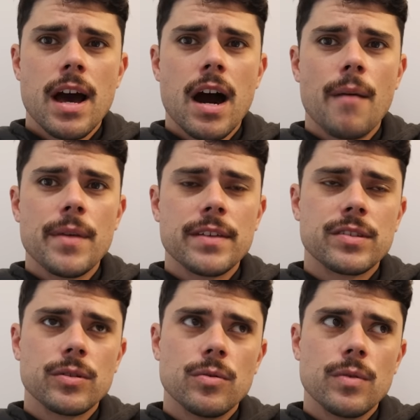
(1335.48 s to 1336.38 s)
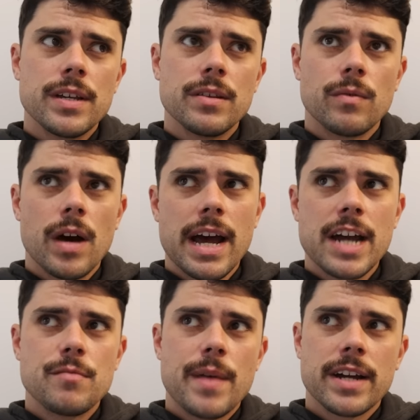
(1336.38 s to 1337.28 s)
They're still in the right
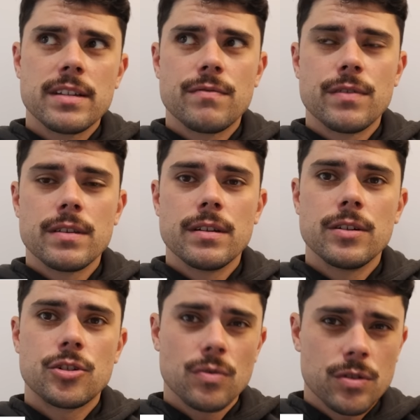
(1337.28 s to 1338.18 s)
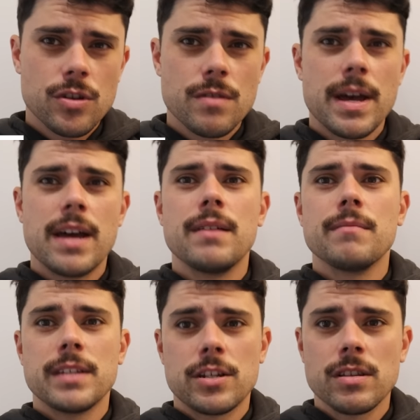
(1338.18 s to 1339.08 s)
age brackets for the short term and
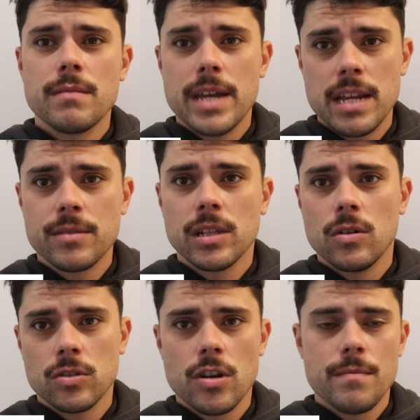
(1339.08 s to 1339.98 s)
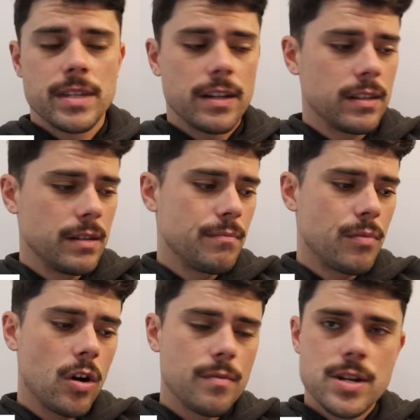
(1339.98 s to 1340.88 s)
potentially the medium to long term, particularly
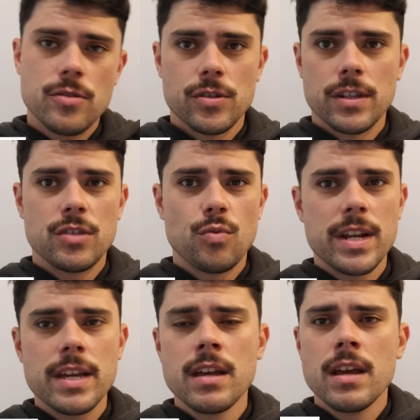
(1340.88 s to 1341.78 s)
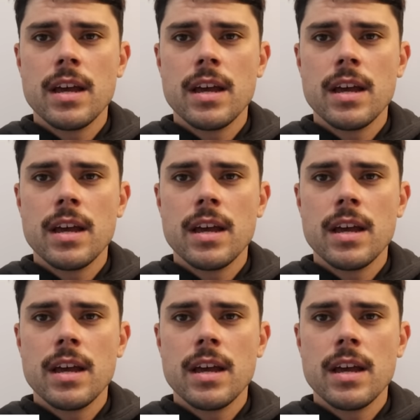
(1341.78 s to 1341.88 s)
Brockman, who's only 20.